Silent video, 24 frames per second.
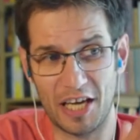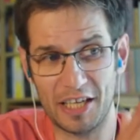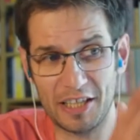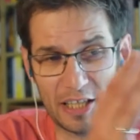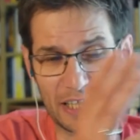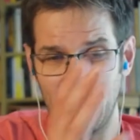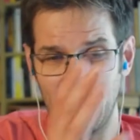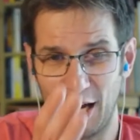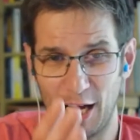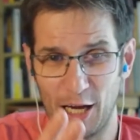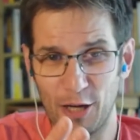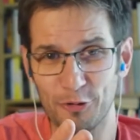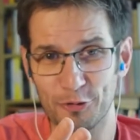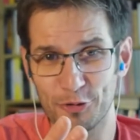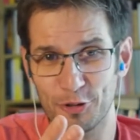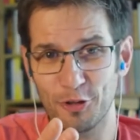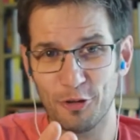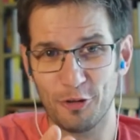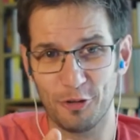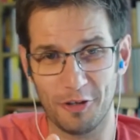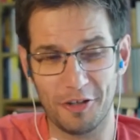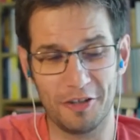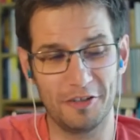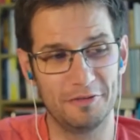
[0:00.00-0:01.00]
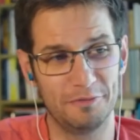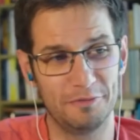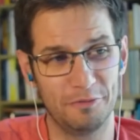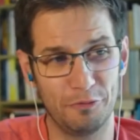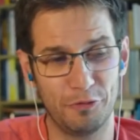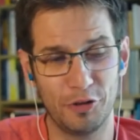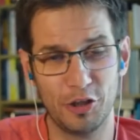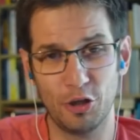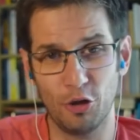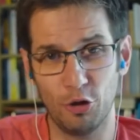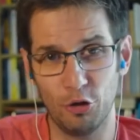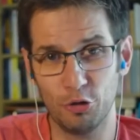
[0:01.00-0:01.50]
how your
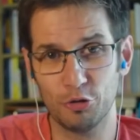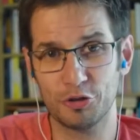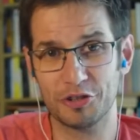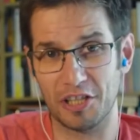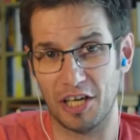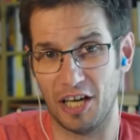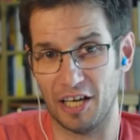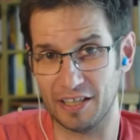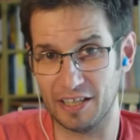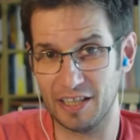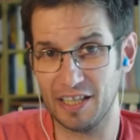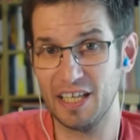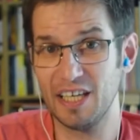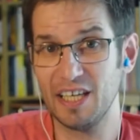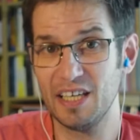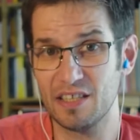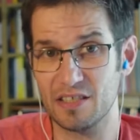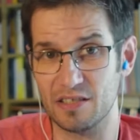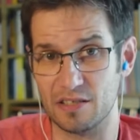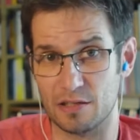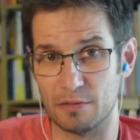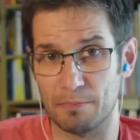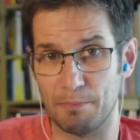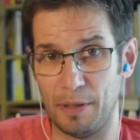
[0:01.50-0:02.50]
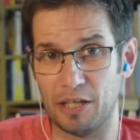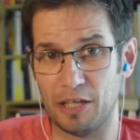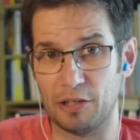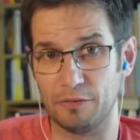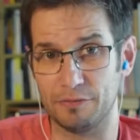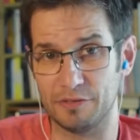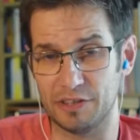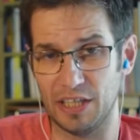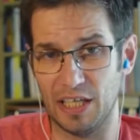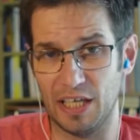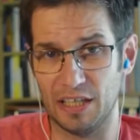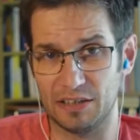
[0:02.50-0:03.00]
video looks like is part of
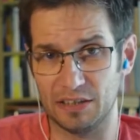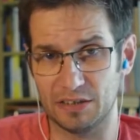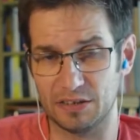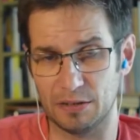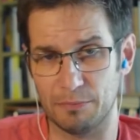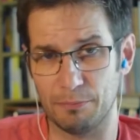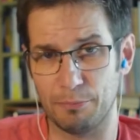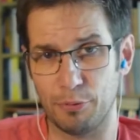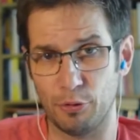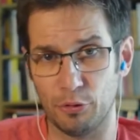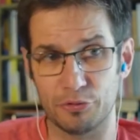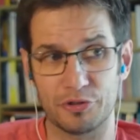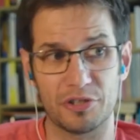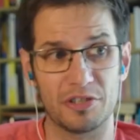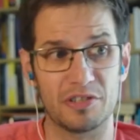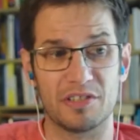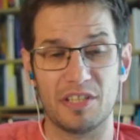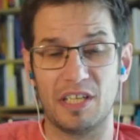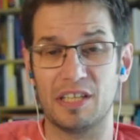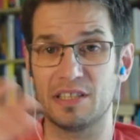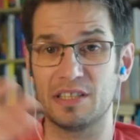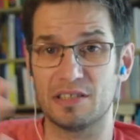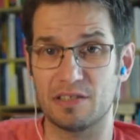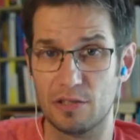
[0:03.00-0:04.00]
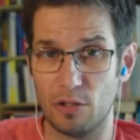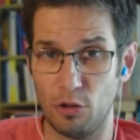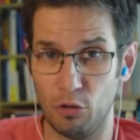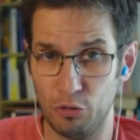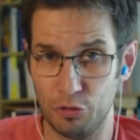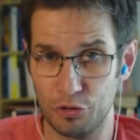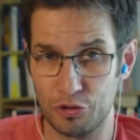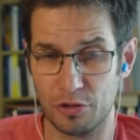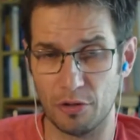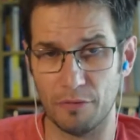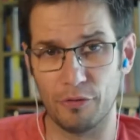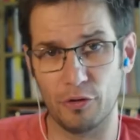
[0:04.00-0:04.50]
the editing process, and it's
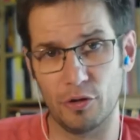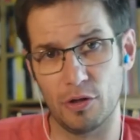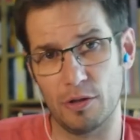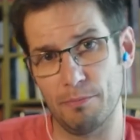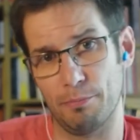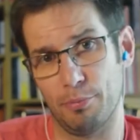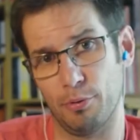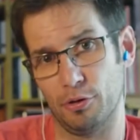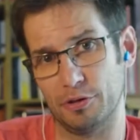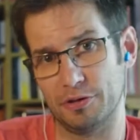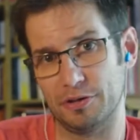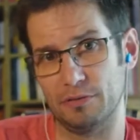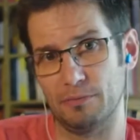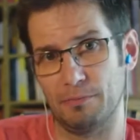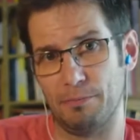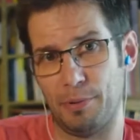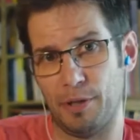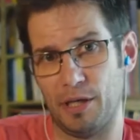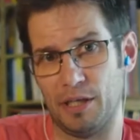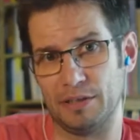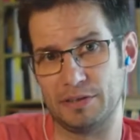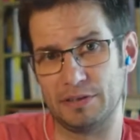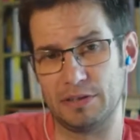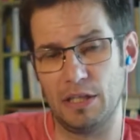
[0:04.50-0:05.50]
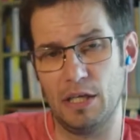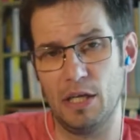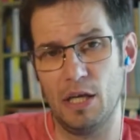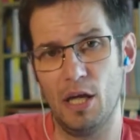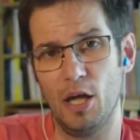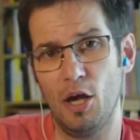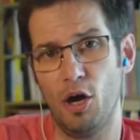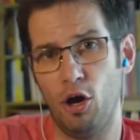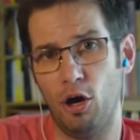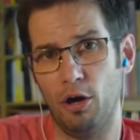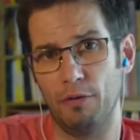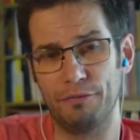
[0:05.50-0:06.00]
also a very important part
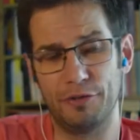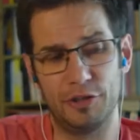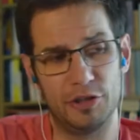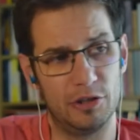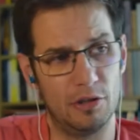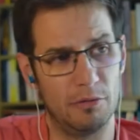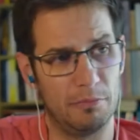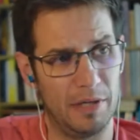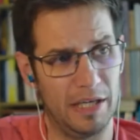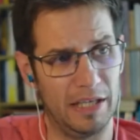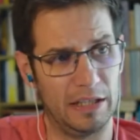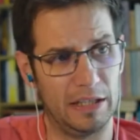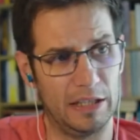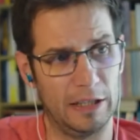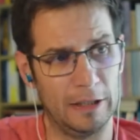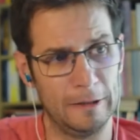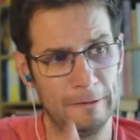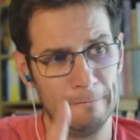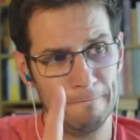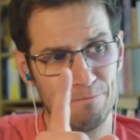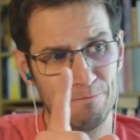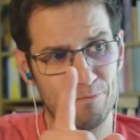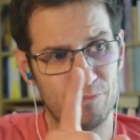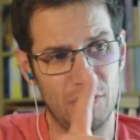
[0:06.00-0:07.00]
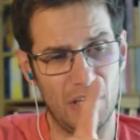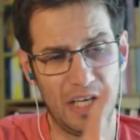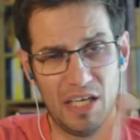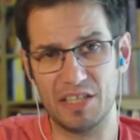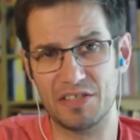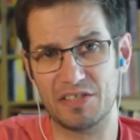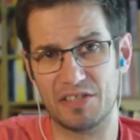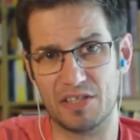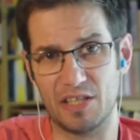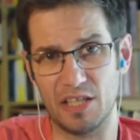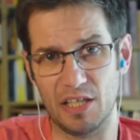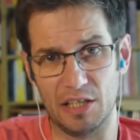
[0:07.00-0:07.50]
of video making,
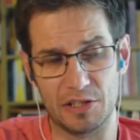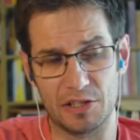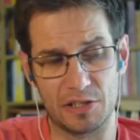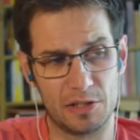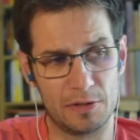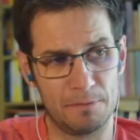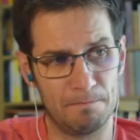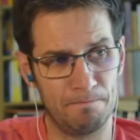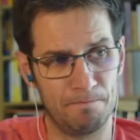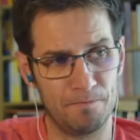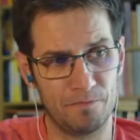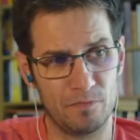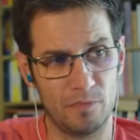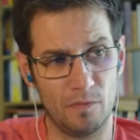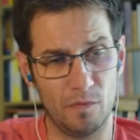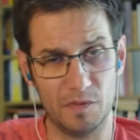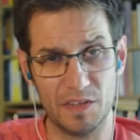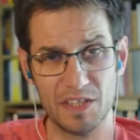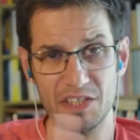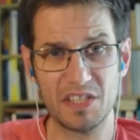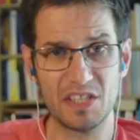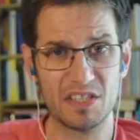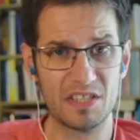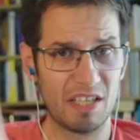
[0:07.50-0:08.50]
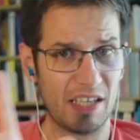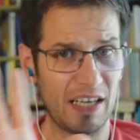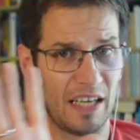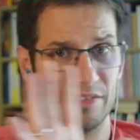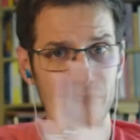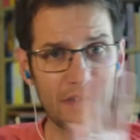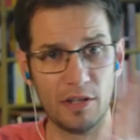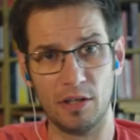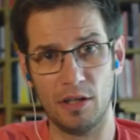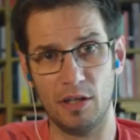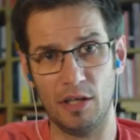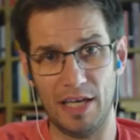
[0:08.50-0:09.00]
is this. This is
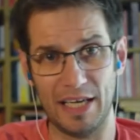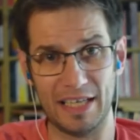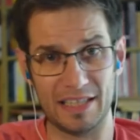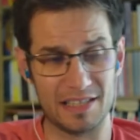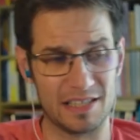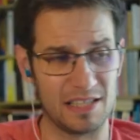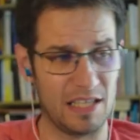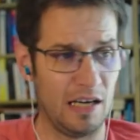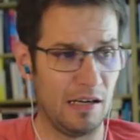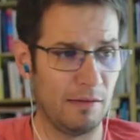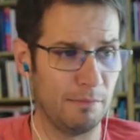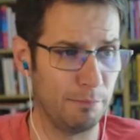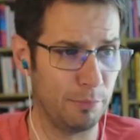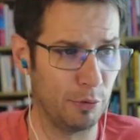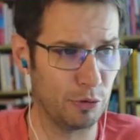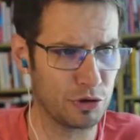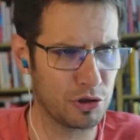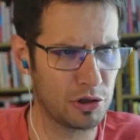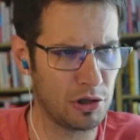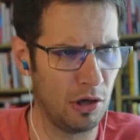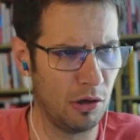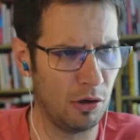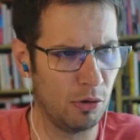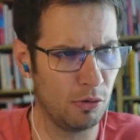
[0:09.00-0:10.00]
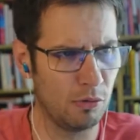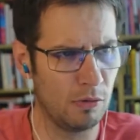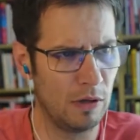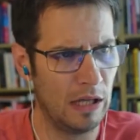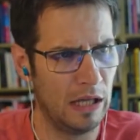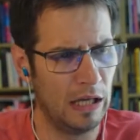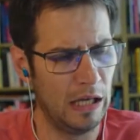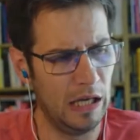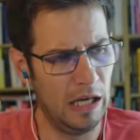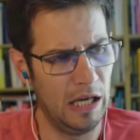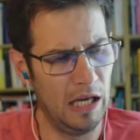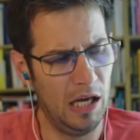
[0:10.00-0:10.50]
another example. So
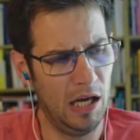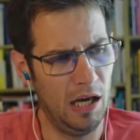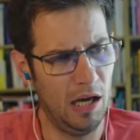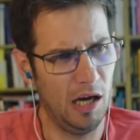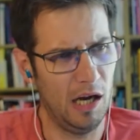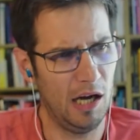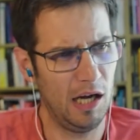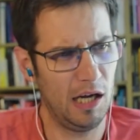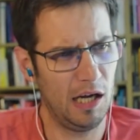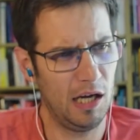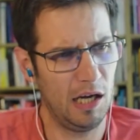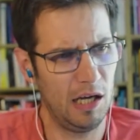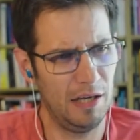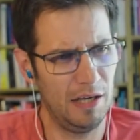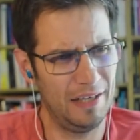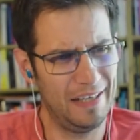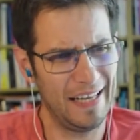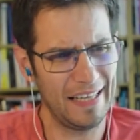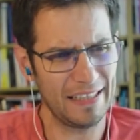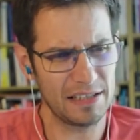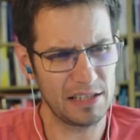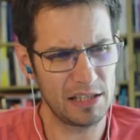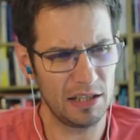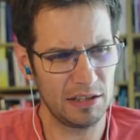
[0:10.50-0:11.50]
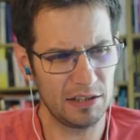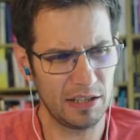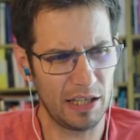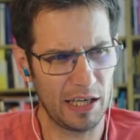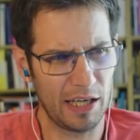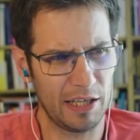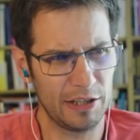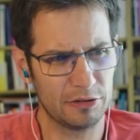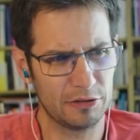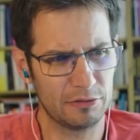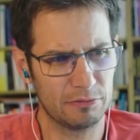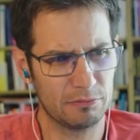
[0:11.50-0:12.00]
let's say that
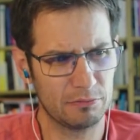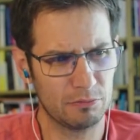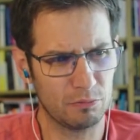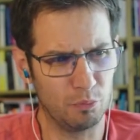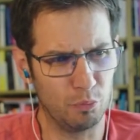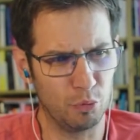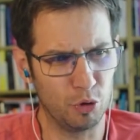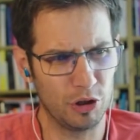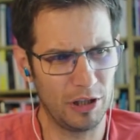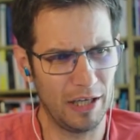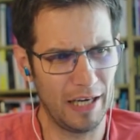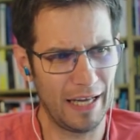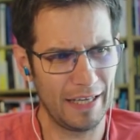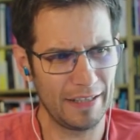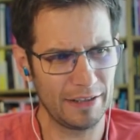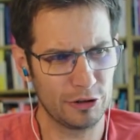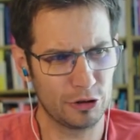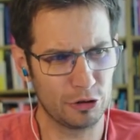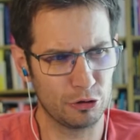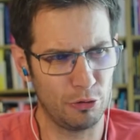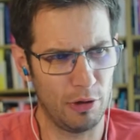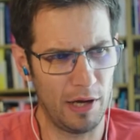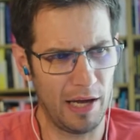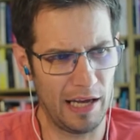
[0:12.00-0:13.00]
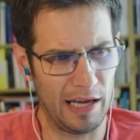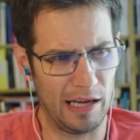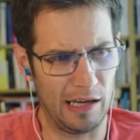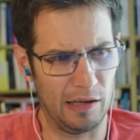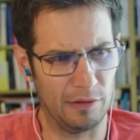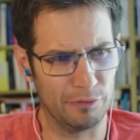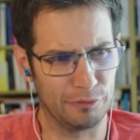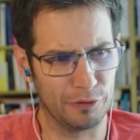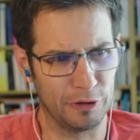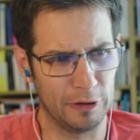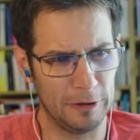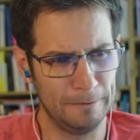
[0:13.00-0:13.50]
I would like to
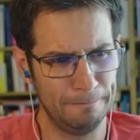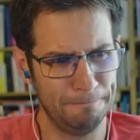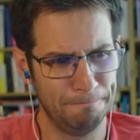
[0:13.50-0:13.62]
have